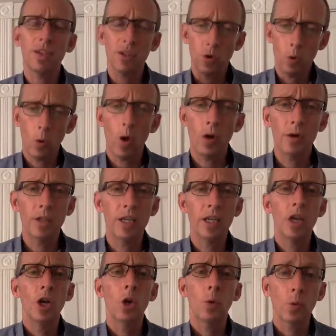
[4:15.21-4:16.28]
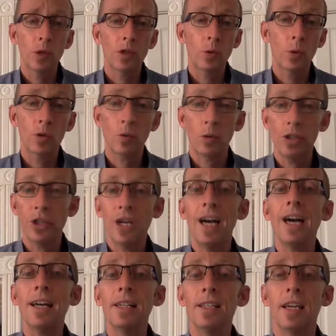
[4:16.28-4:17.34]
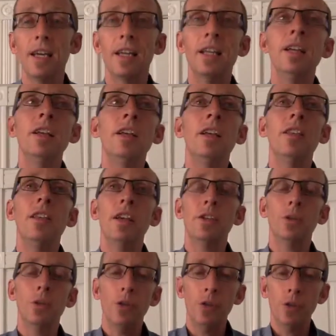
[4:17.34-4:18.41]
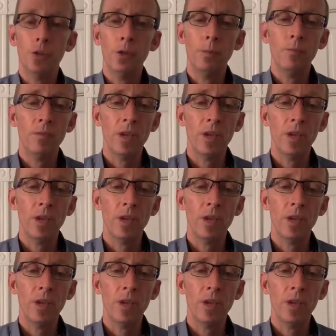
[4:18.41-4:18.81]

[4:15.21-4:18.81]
So quality, resource-rich content that you can do.